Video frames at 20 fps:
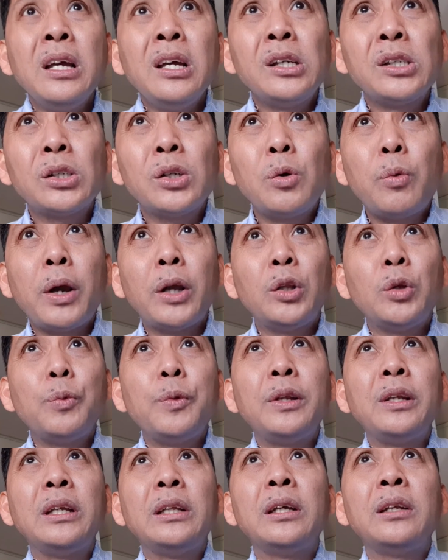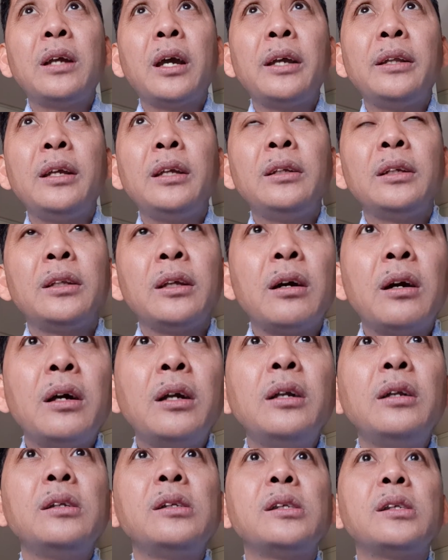So why do we need an identity
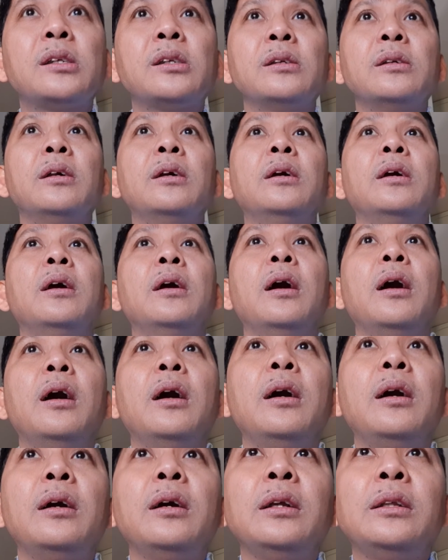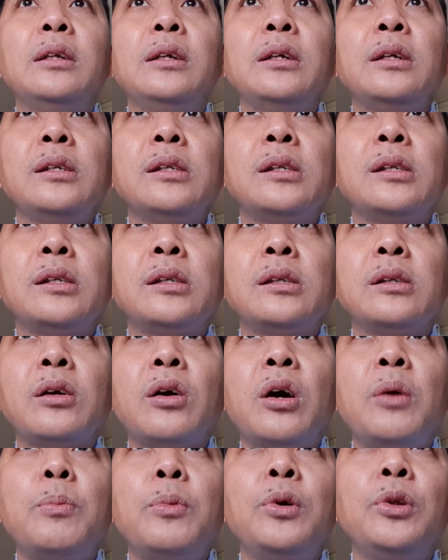cards? It is
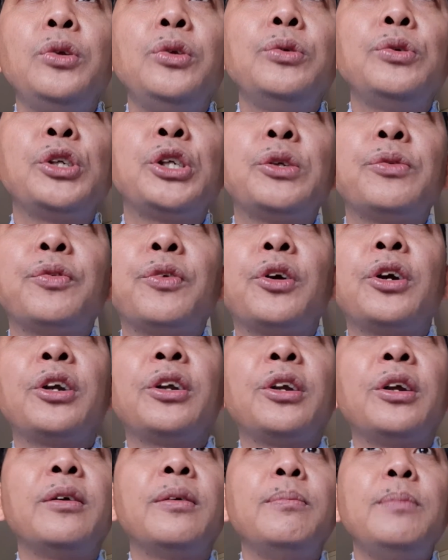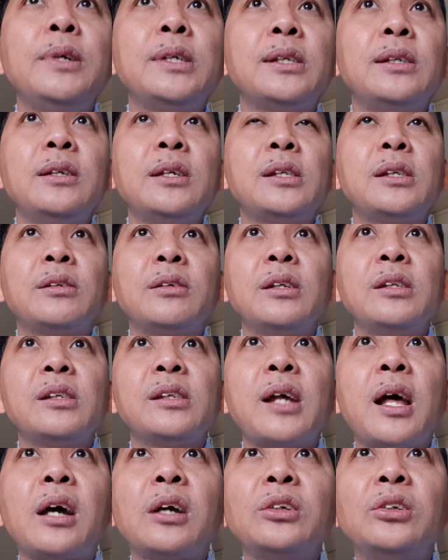commonly used for business
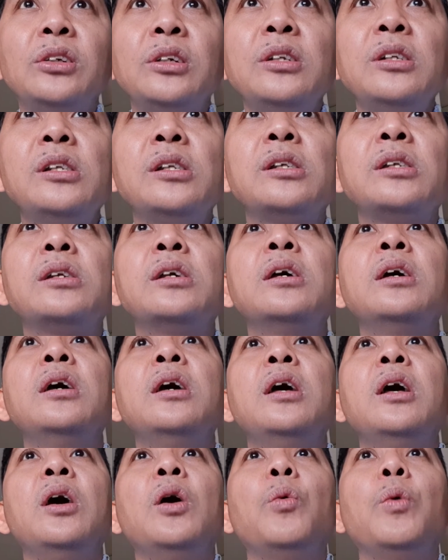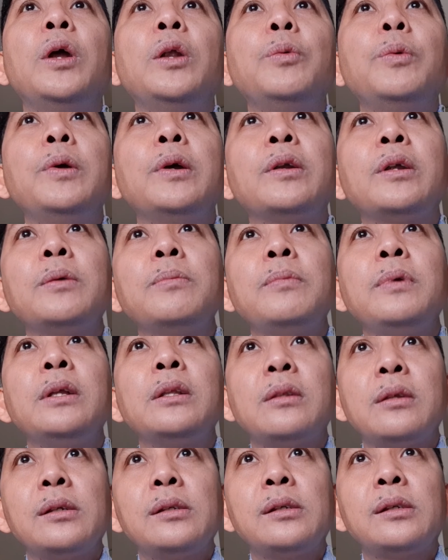transactions. When we remit
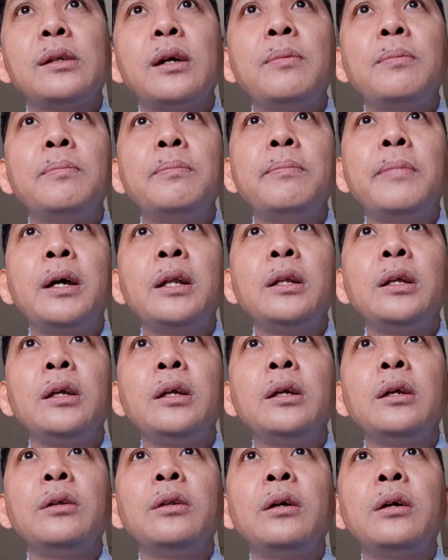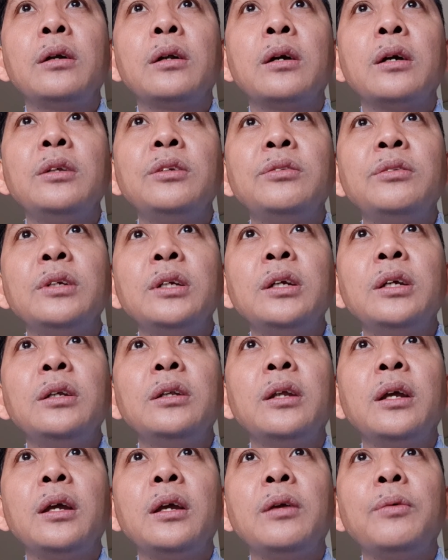some money in our country,
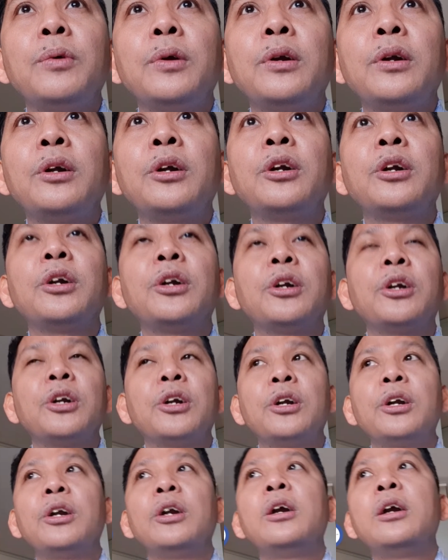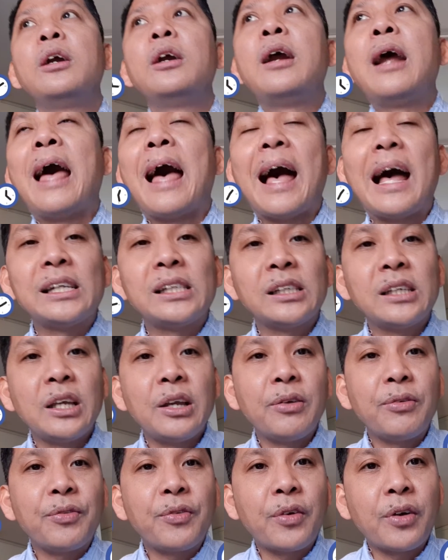they were
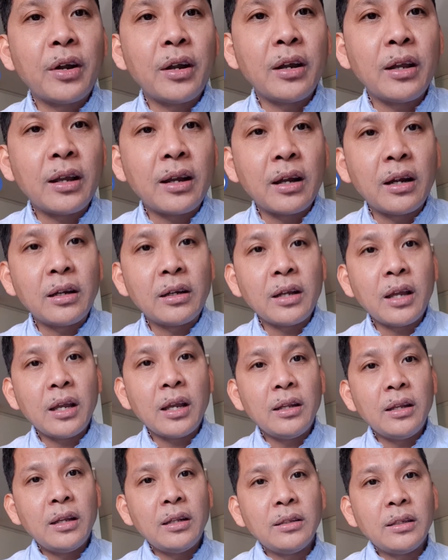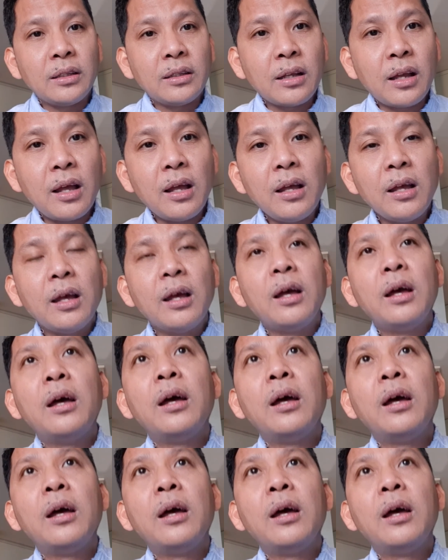asking for a CARTA IDENTITA,